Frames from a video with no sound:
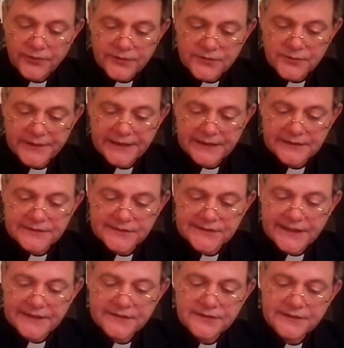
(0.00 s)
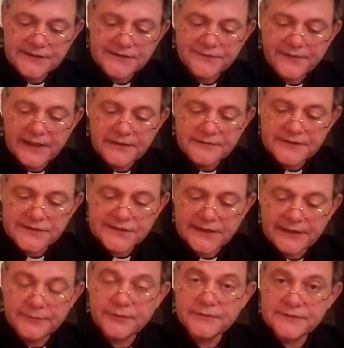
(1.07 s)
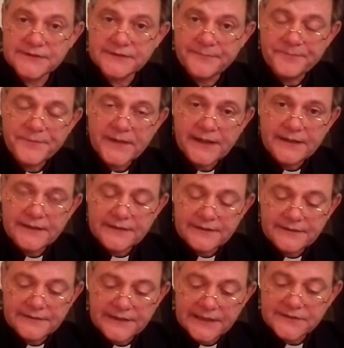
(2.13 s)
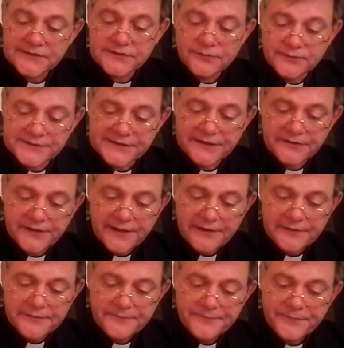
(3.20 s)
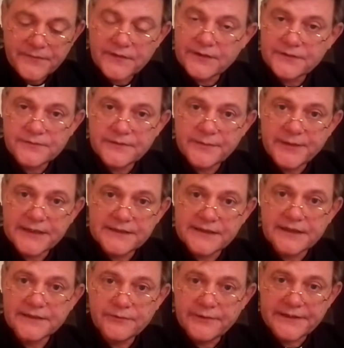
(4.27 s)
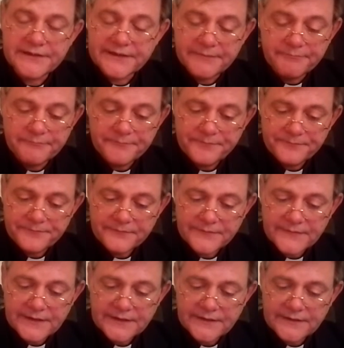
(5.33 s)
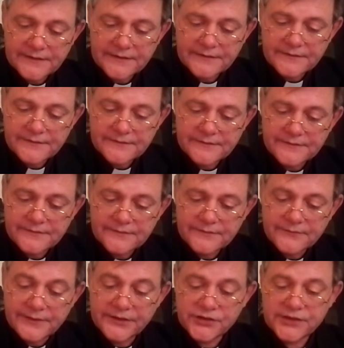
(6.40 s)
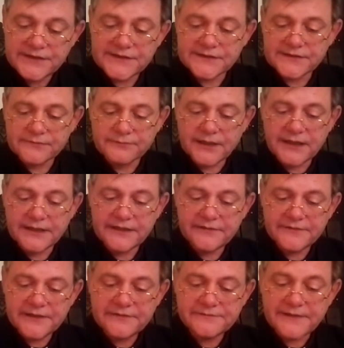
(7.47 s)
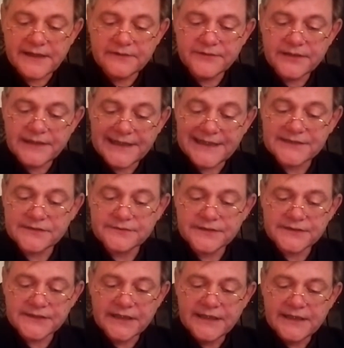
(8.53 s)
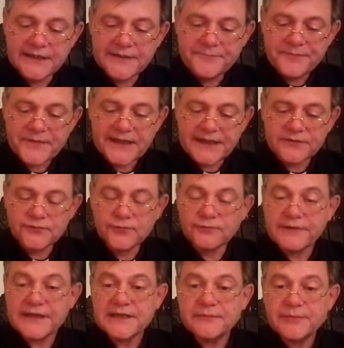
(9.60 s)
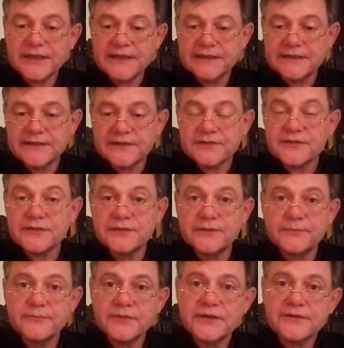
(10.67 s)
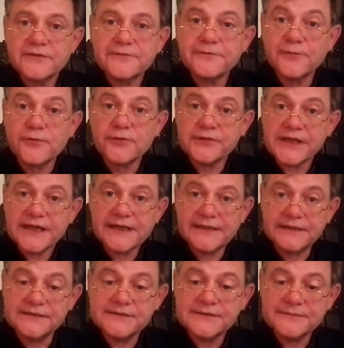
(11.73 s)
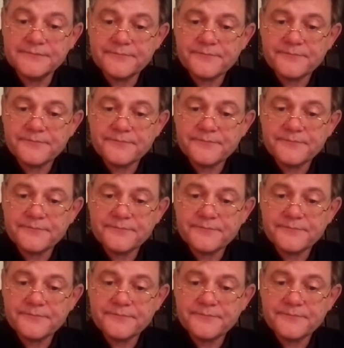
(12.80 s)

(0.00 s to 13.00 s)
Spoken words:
the twin, said to his fellow disciples, "Let us also go, that we may die with him." When Jesus arrived, he found that Lazarus had already been in the tomb 4 days.